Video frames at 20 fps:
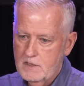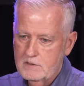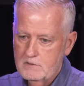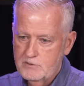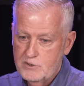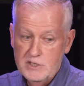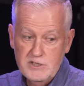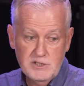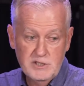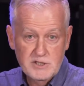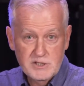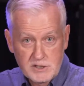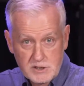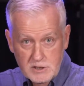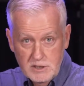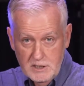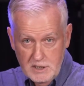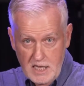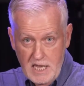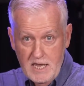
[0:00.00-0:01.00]
Jesus
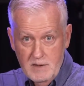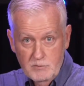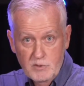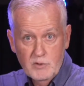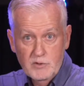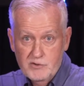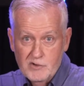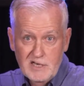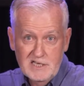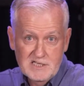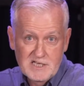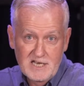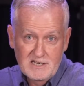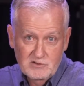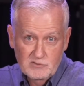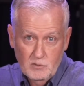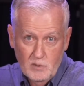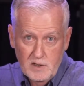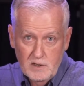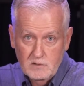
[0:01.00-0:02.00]
came to address that
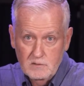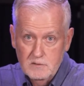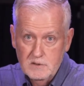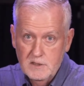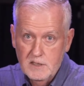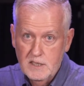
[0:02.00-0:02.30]
as well,